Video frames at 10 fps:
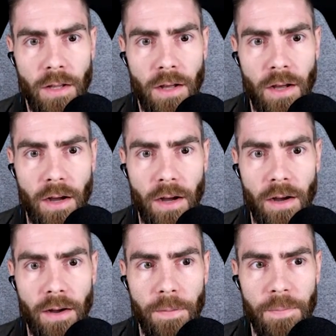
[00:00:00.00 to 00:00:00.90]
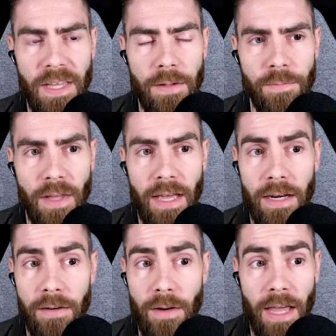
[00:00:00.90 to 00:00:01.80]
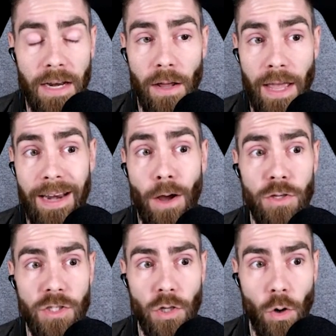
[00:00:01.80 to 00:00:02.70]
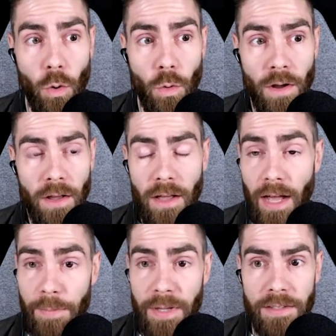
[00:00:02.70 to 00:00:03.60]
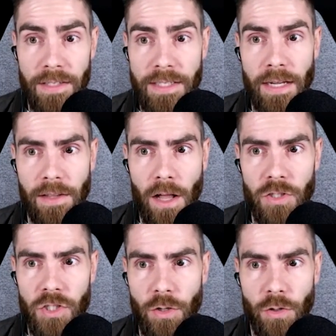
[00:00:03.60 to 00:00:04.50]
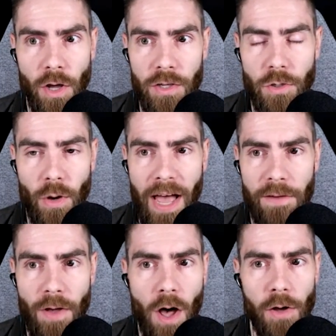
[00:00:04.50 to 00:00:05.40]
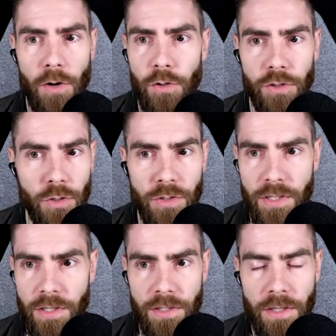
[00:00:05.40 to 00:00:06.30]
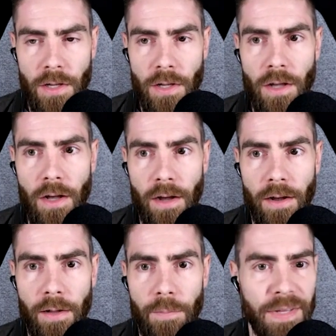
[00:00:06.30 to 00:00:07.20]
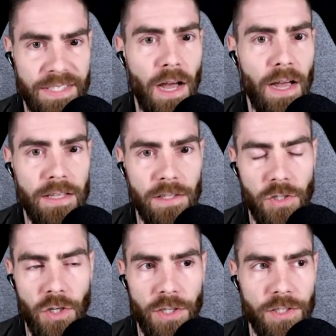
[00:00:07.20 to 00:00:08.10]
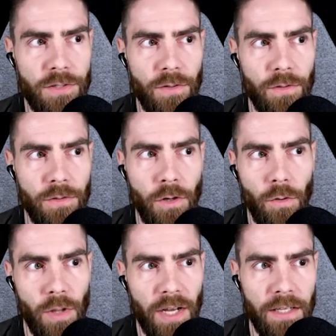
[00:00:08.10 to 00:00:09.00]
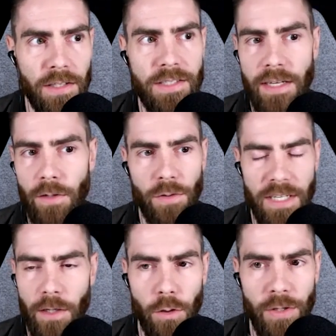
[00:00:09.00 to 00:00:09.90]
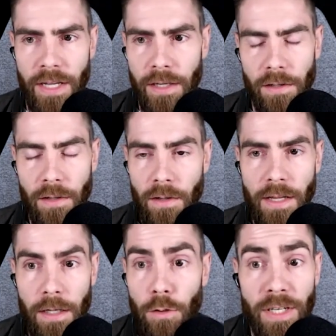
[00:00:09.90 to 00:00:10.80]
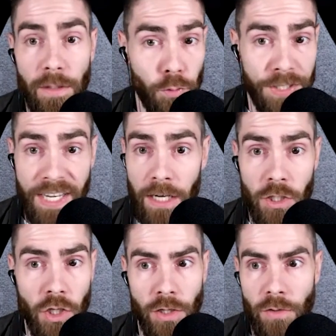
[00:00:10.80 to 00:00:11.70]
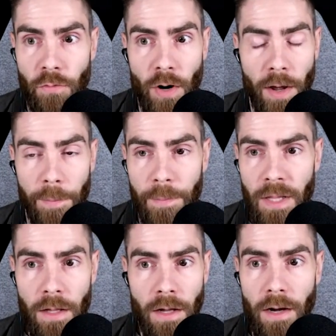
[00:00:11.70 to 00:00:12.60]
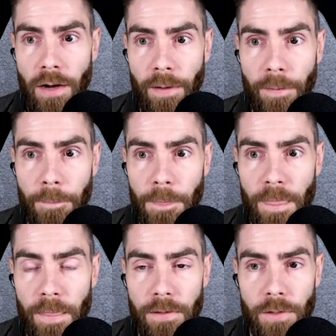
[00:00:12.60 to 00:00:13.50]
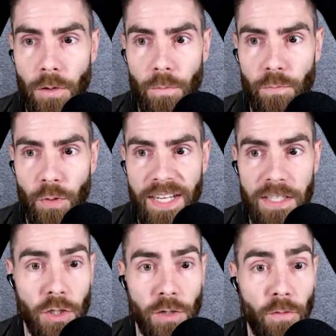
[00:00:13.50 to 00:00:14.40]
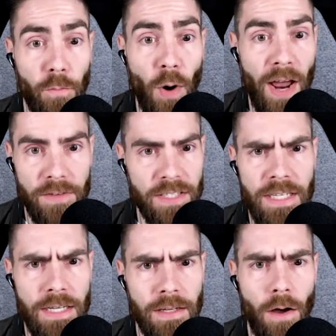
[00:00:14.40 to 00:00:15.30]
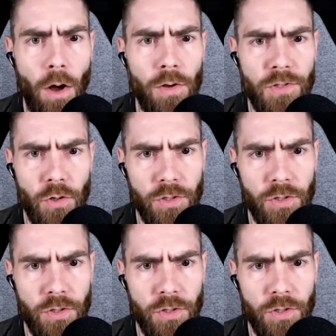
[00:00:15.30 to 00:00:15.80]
Um, in and and and also, I mean, this technology could also have other uses uh, besides just you know blocking the signals, including including protection from um, you know protection for privacy and all sorts